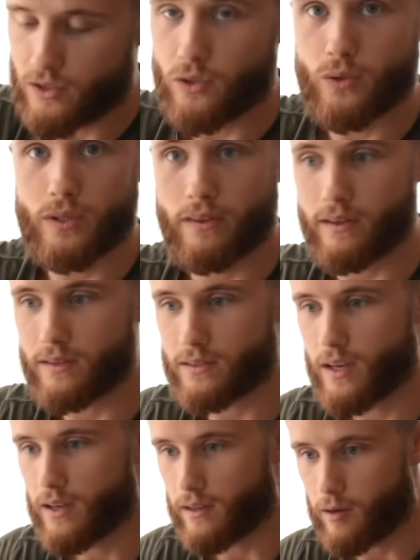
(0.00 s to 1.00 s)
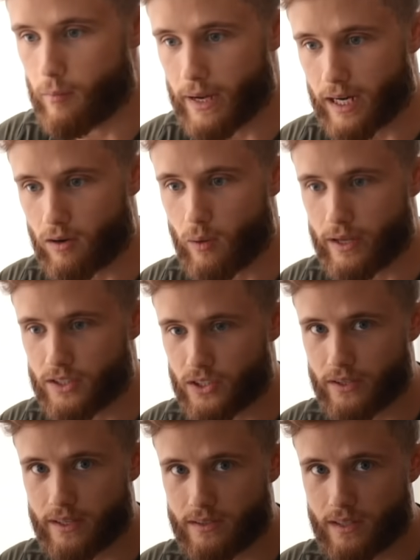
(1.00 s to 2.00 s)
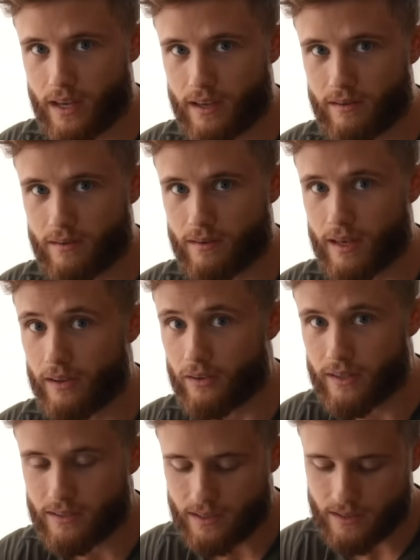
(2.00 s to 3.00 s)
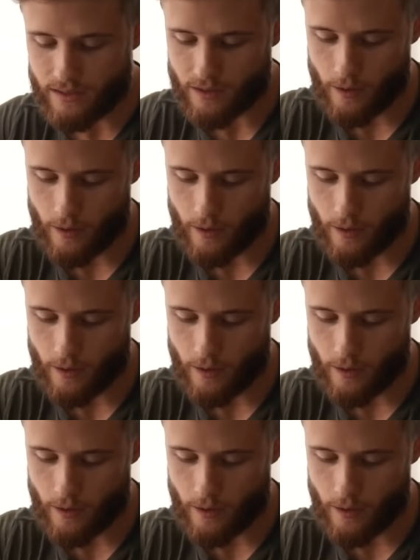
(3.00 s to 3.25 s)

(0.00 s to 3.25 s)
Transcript: due to these little micro injuries and illnesses.